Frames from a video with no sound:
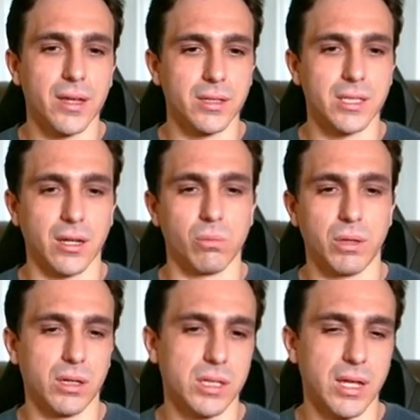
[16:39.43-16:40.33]
The second
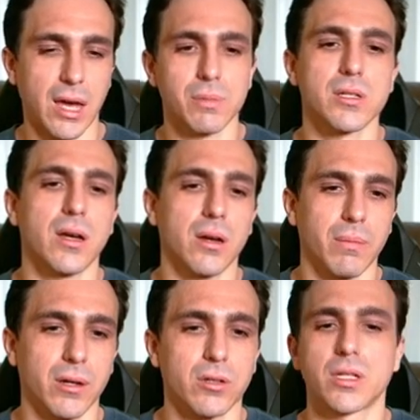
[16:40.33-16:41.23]
biggest cap stock,
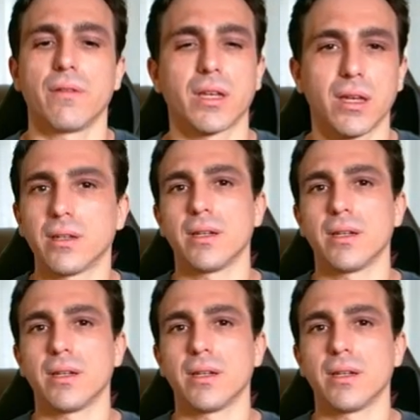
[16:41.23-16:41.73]
Microsoft, again,